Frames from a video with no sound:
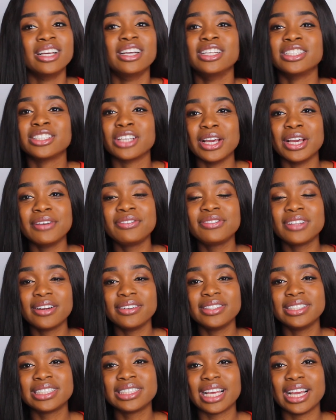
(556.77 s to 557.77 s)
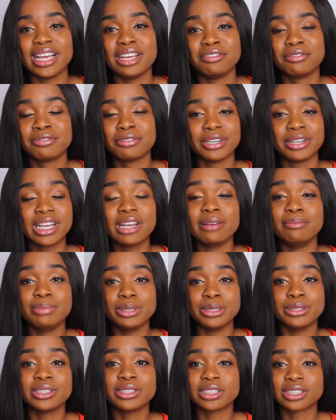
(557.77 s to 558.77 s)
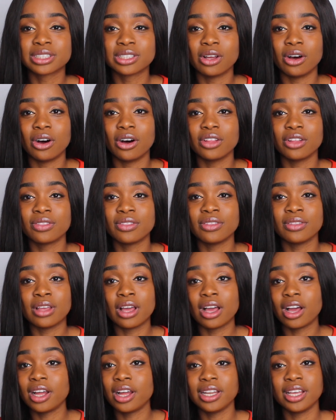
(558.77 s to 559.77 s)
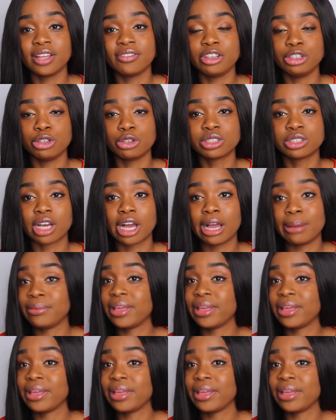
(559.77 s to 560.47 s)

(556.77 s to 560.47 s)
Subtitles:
So if there is a free computer slot earlier than your time,